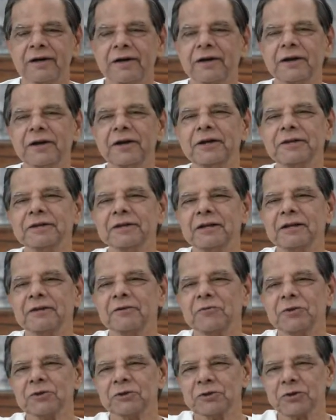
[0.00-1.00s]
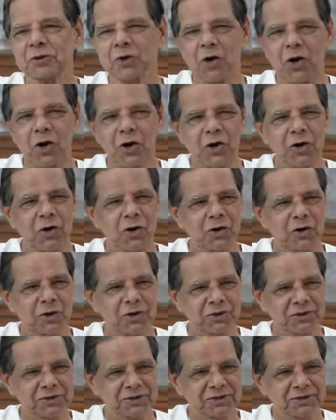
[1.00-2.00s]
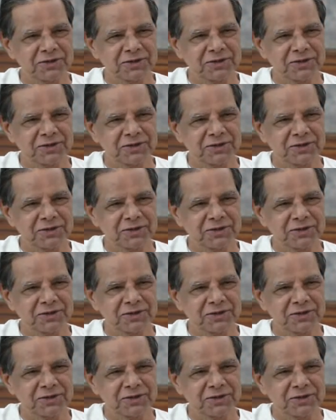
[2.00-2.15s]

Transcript: creation was gone.